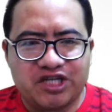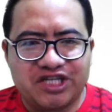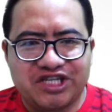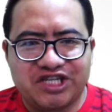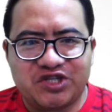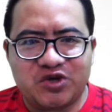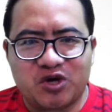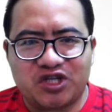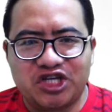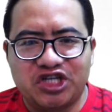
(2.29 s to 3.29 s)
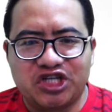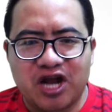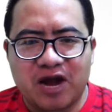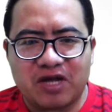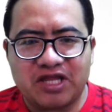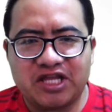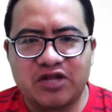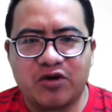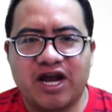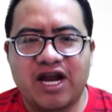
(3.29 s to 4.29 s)
This is your teacher
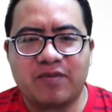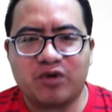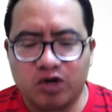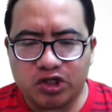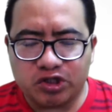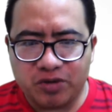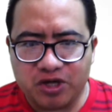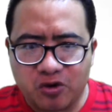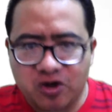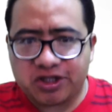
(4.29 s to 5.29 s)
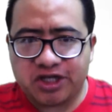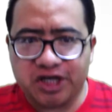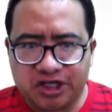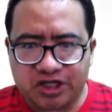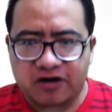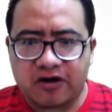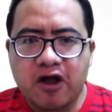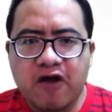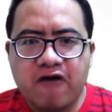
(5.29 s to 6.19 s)
Laurentino and I'm going to be your teacher